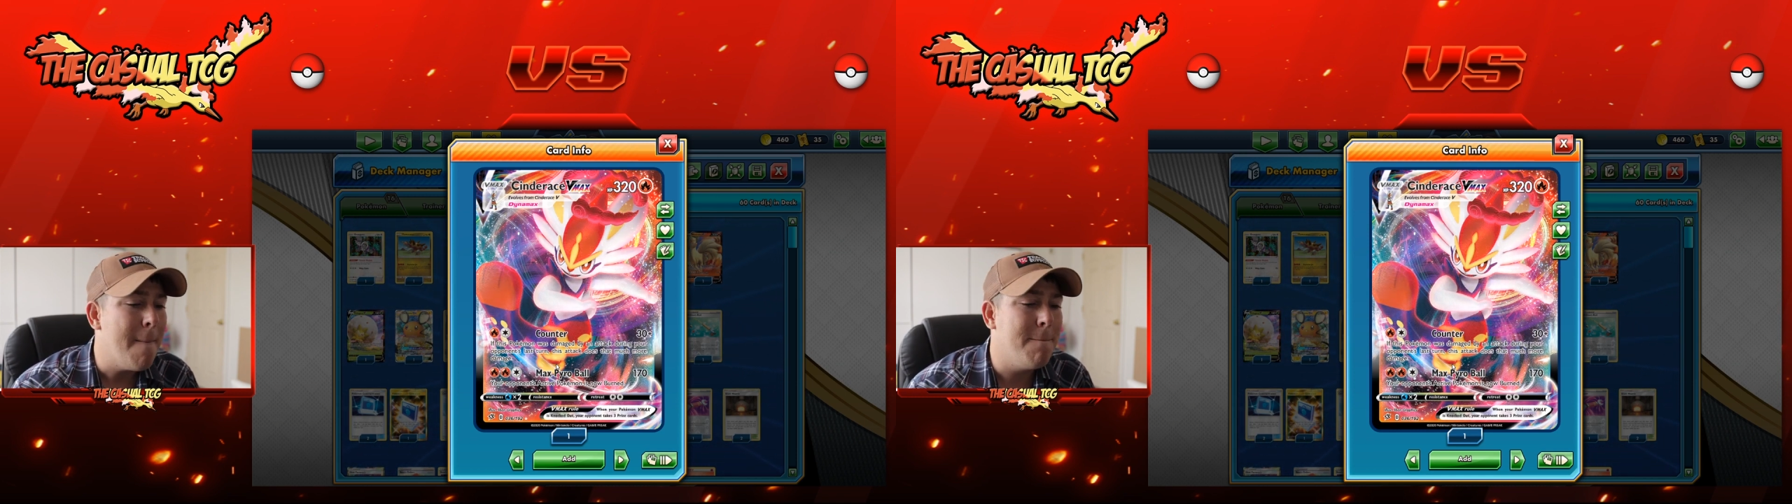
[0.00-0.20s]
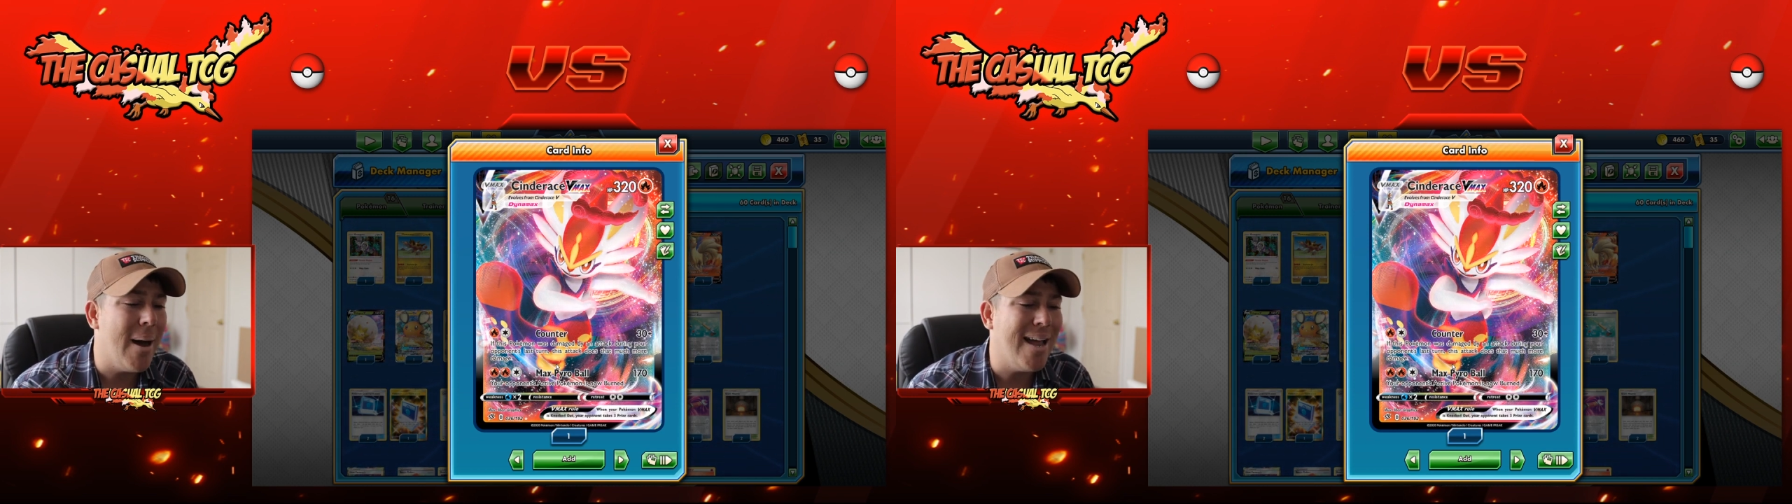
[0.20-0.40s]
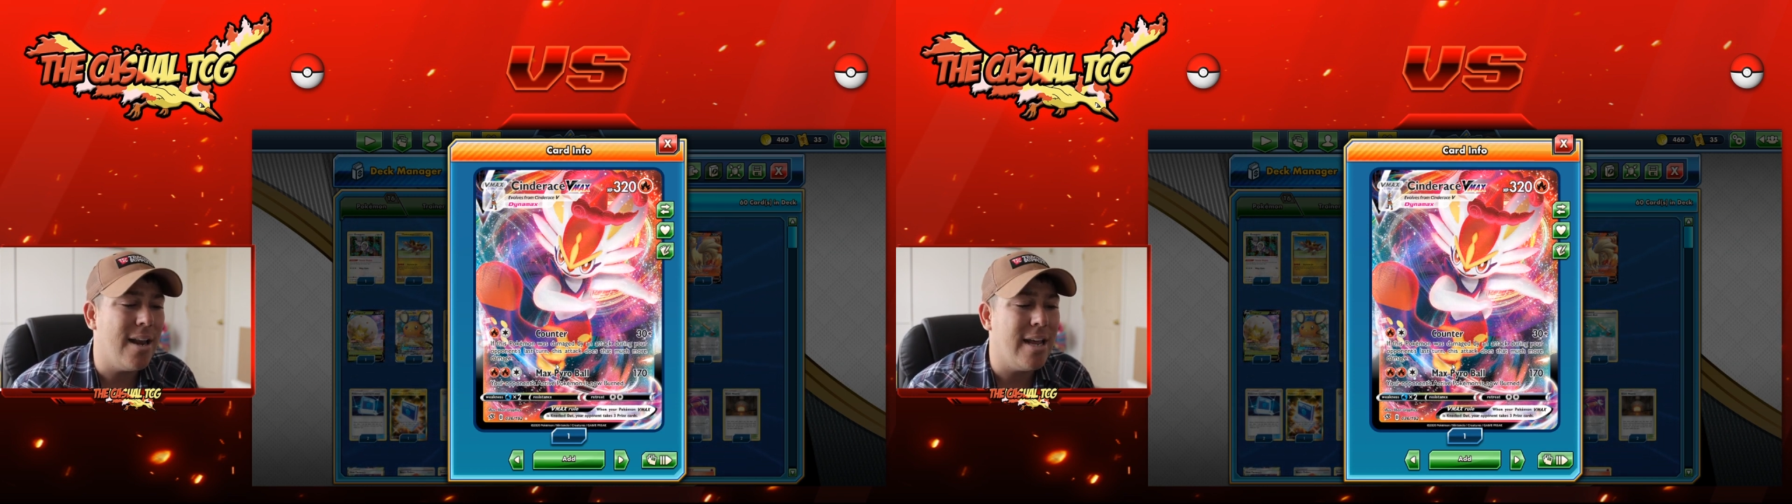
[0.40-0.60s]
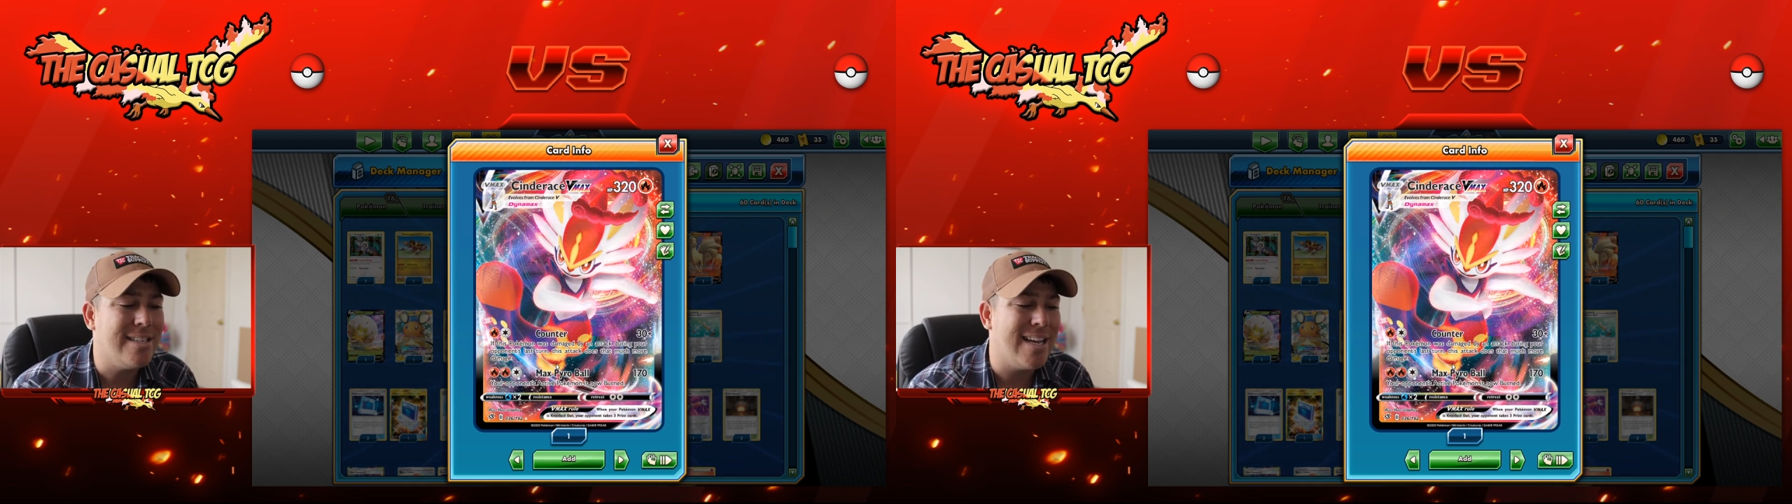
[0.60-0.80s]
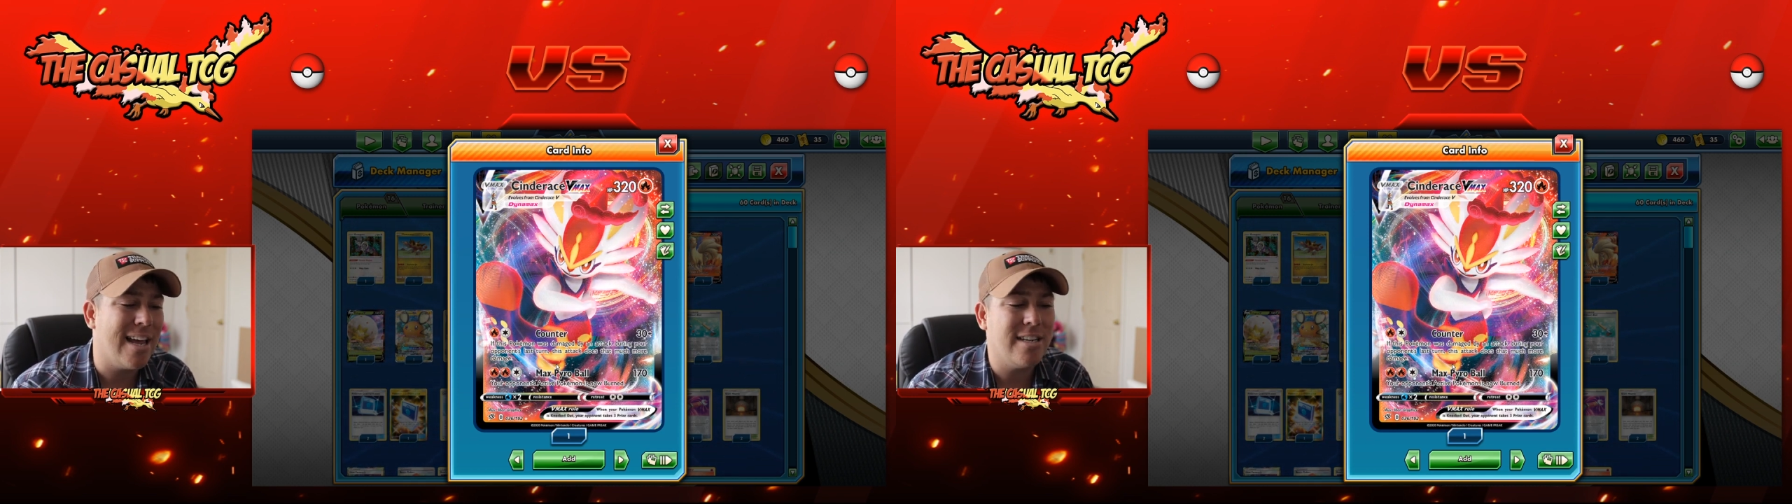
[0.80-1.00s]
But its
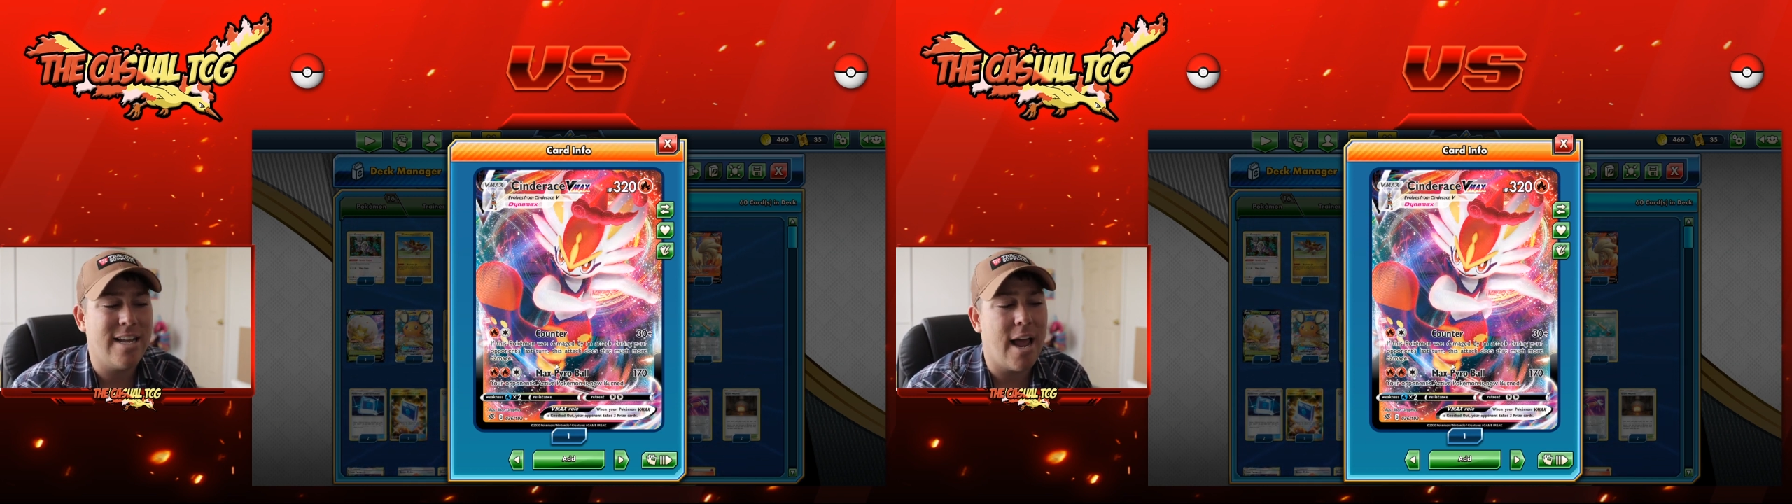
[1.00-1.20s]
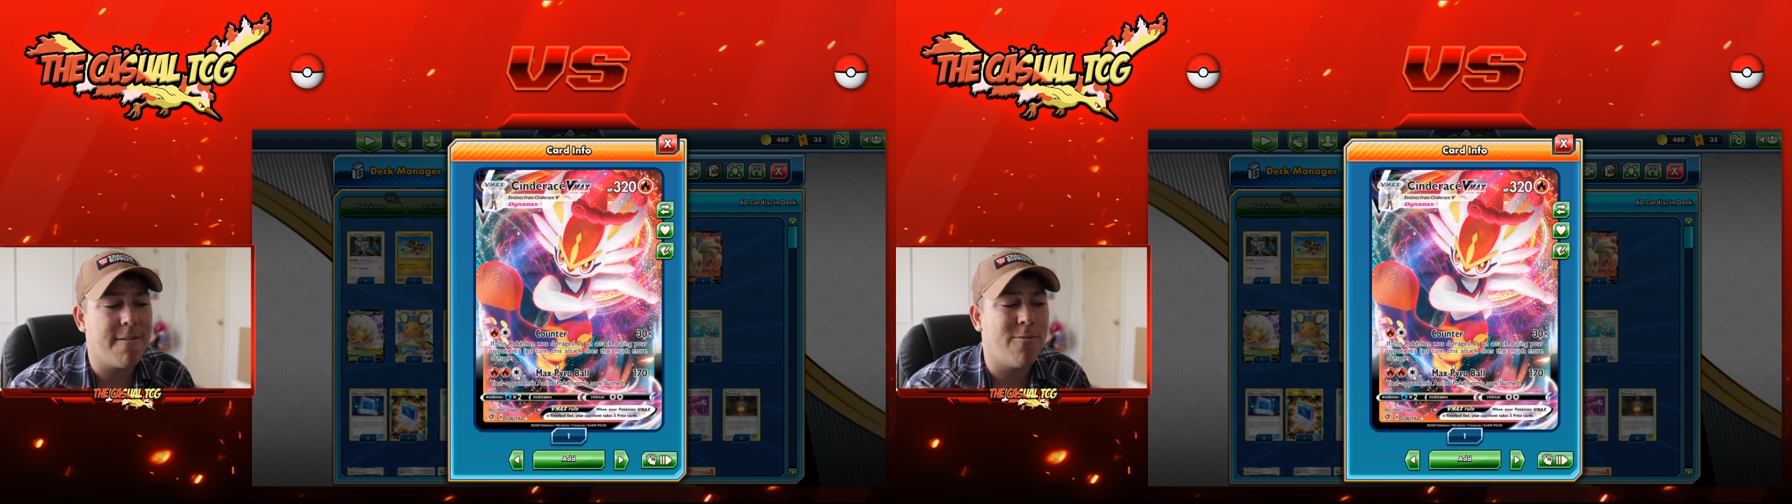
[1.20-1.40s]
second attack